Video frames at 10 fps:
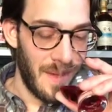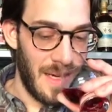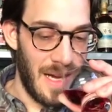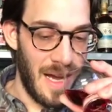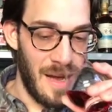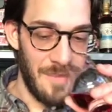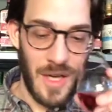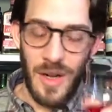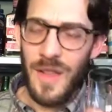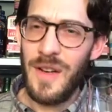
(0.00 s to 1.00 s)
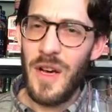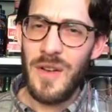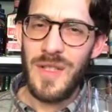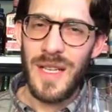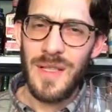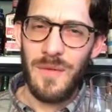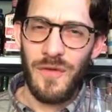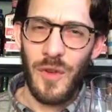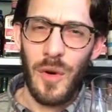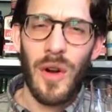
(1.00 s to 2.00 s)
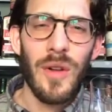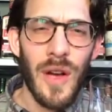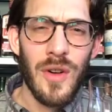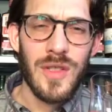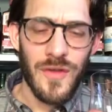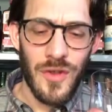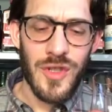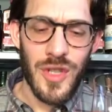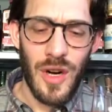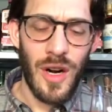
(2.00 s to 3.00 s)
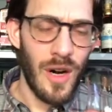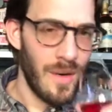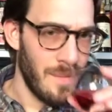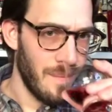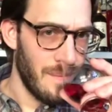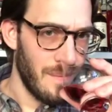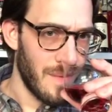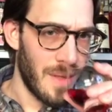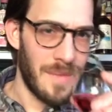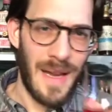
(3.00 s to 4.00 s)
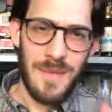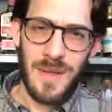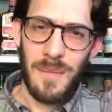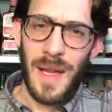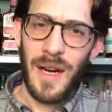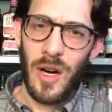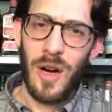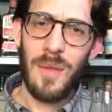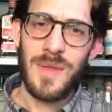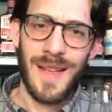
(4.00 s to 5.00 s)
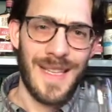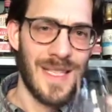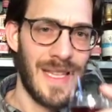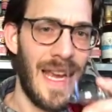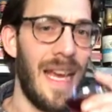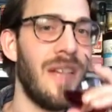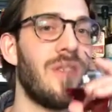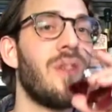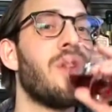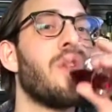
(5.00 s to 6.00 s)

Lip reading: You know, on the nose, you get some floral notes for sure. Sometimes some like herbs like sage.